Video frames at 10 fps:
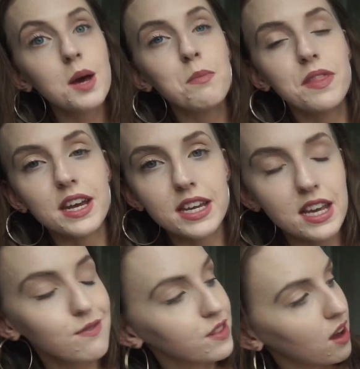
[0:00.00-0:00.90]
But then
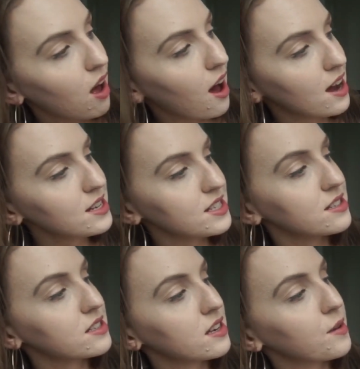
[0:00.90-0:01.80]
even the
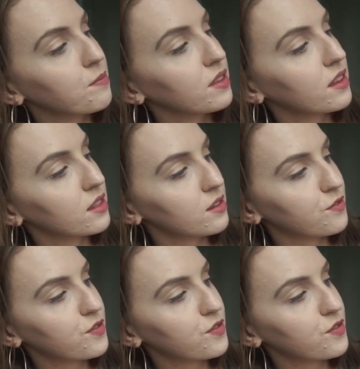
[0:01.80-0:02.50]
houses, the